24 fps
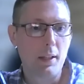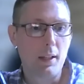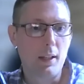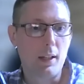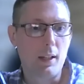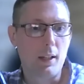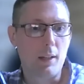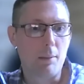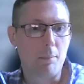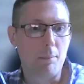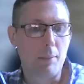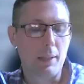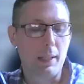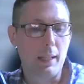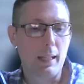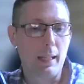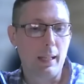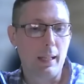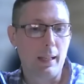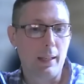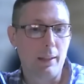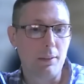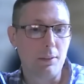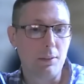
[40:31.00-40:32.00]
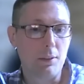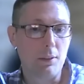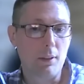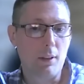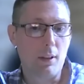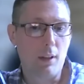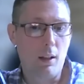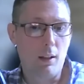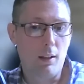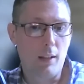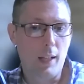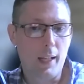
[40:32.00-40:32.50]
And
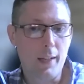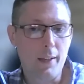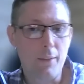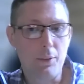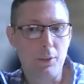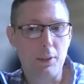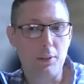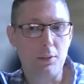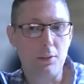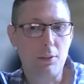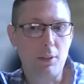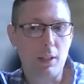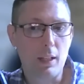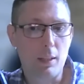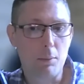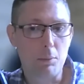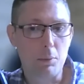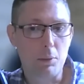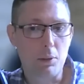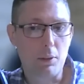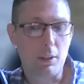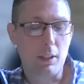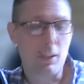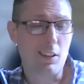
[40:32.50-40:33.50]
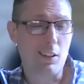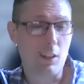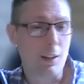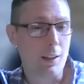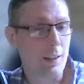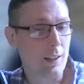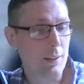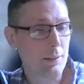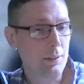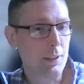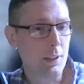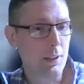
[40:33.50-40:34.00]
a lot of these scams, I think, are
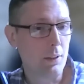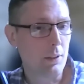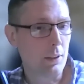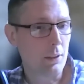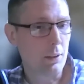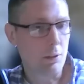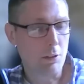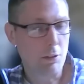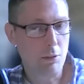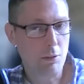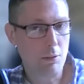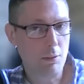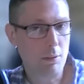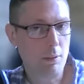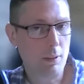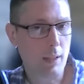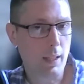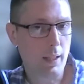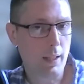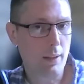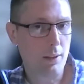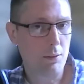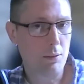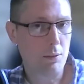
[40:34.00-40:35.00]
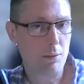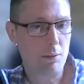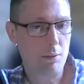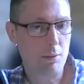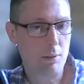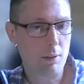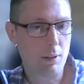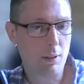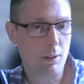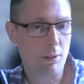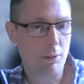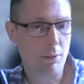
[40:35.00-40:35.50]
ongoing just as
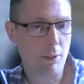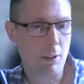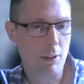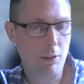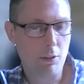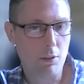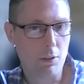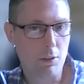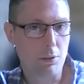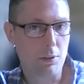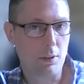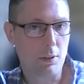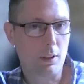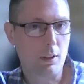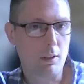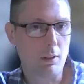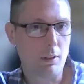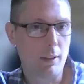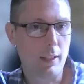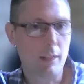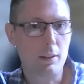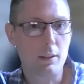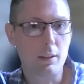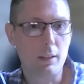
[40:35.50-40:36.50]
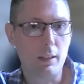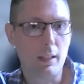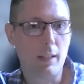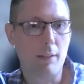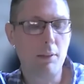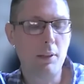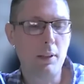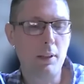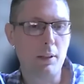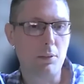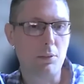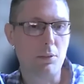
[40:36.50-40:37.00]
officials are collecting
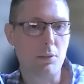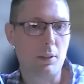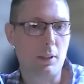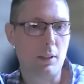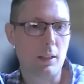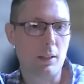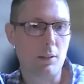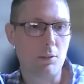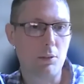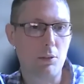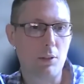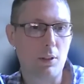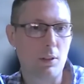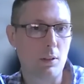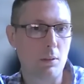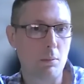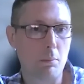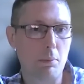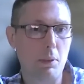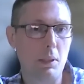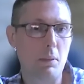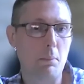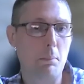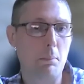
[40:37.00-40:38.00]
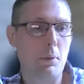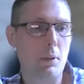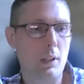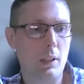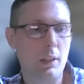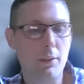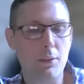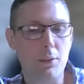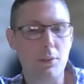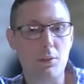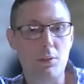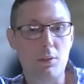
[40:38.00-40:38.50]
evidence against certain people.
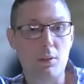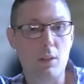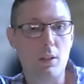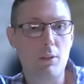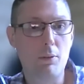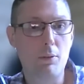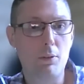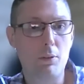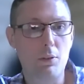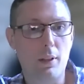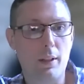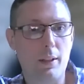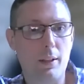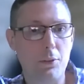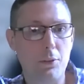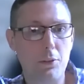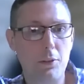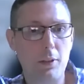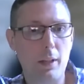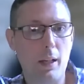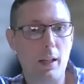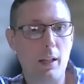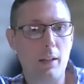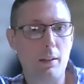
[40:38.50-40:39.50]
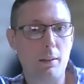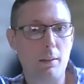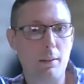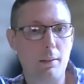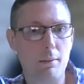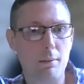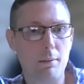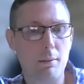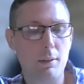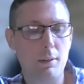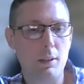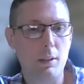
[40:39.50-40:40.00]
All this stuff is on chain,
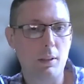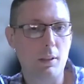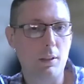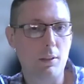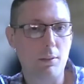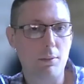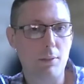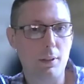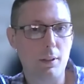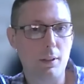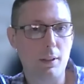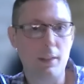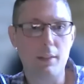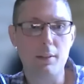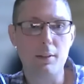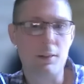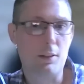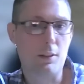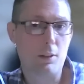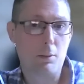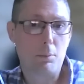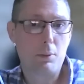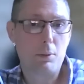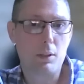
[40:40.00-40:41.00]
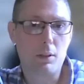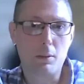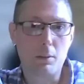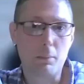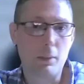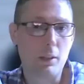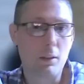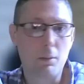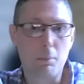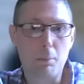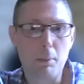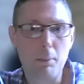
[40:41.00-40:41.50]
and you know, in the crypto
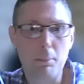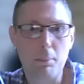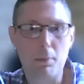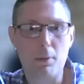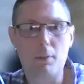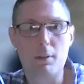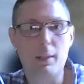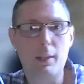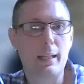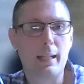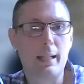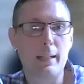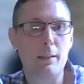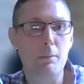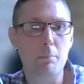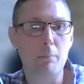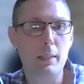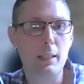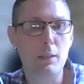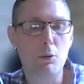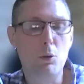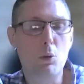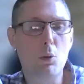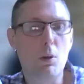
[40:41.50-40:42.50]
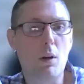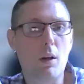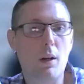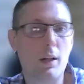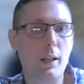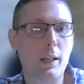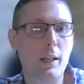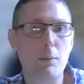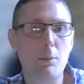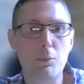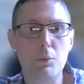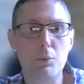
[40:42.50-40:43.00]
community, people like admit
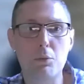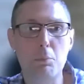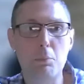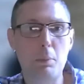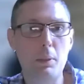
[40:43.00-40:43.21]
crimes.